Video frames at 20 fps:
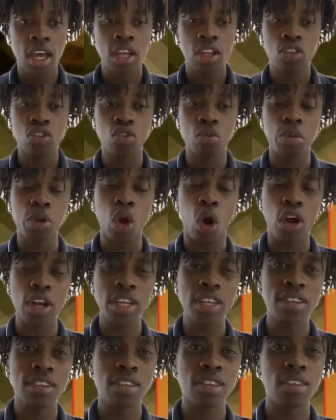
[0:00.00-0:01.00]
To be
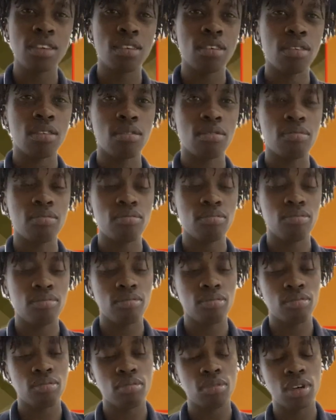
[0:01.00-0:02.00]
honest,
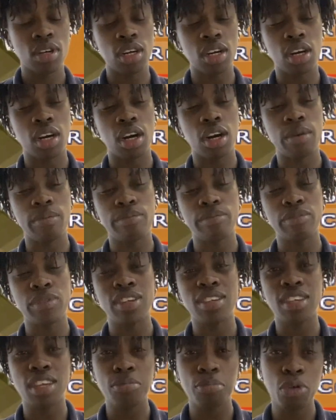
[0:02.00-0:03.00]
the
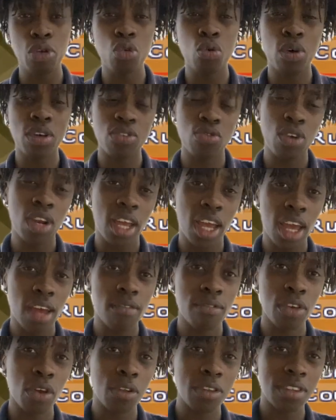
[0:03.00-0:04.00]
CPU was really
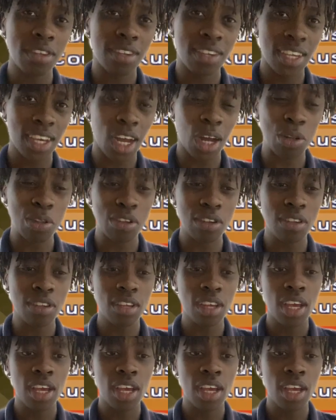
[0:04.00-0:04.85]
heavy on Z counters.